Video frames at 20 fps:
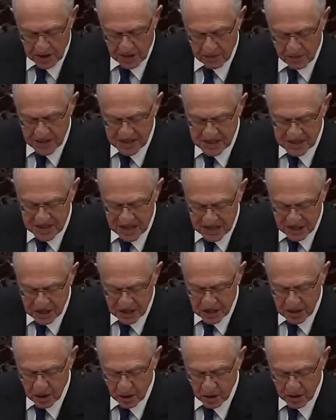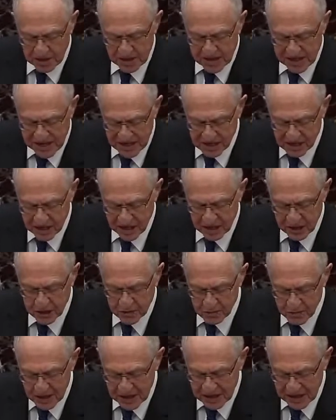must necessarily guess at its
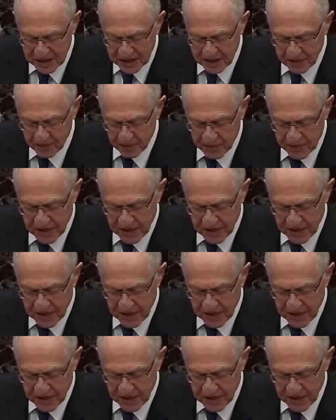meaning